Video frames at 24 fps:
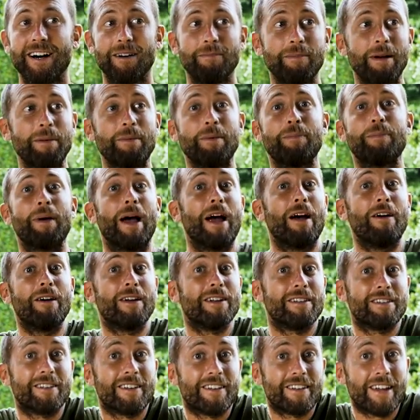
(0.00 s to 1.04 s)
maybe
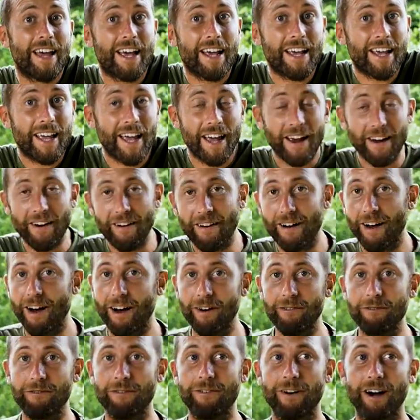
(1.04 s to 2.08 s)
parents to take care
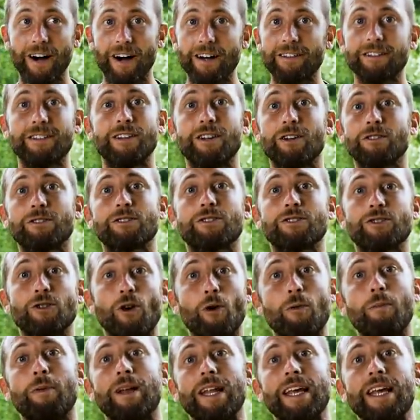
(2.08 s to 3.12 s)
of,
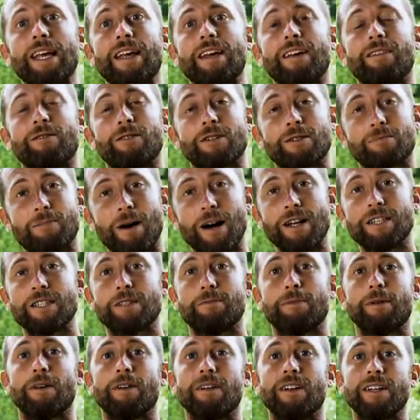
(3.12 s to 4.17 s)
so many
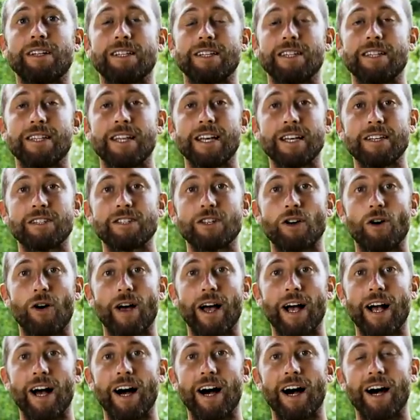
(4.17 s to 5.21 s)
responsibilities and things
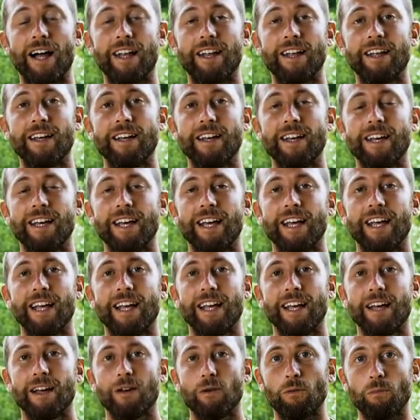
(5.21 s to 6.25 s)
going on,
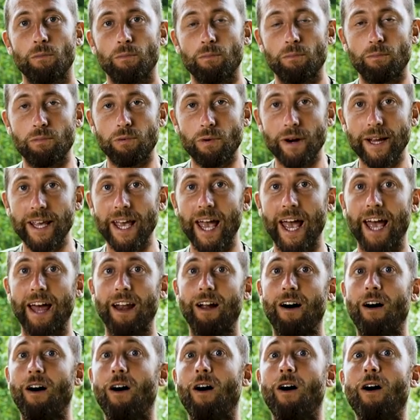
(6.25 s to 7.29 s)
bringing it
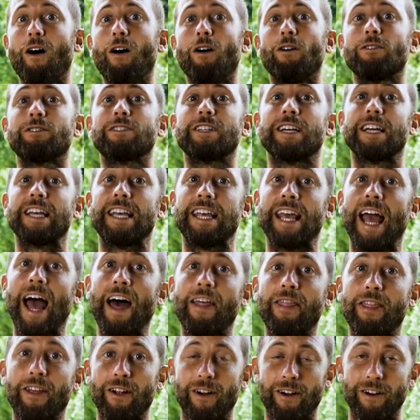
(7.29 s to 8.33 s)
all
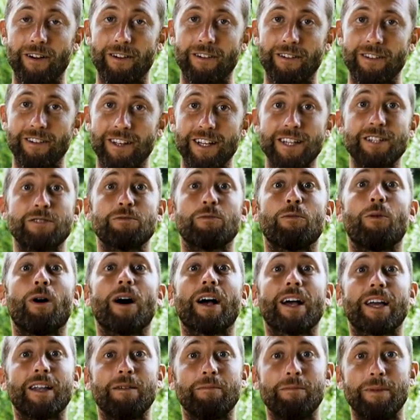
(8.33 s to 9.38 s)
together is
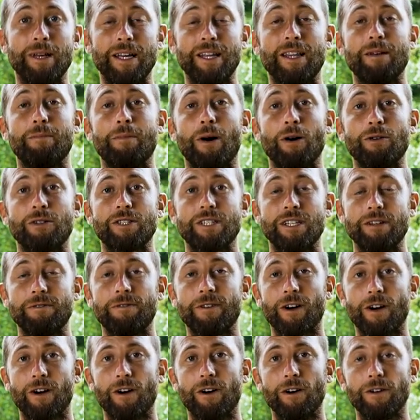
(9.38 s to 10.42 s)
what can be the most
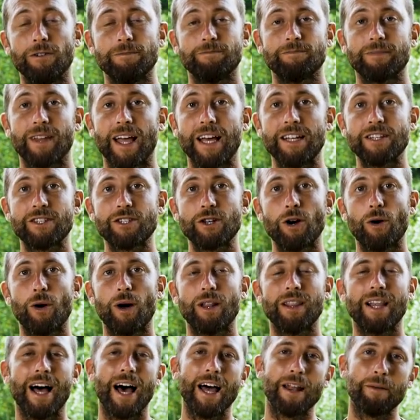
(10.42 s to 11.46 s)
difficult. And so
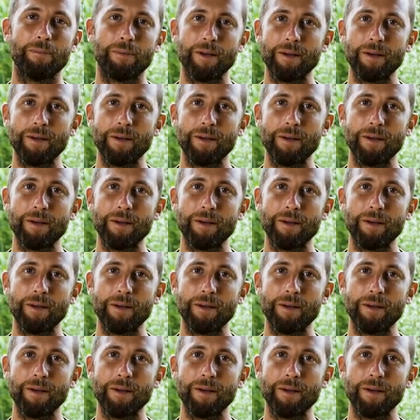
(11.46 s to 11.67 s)
a lot of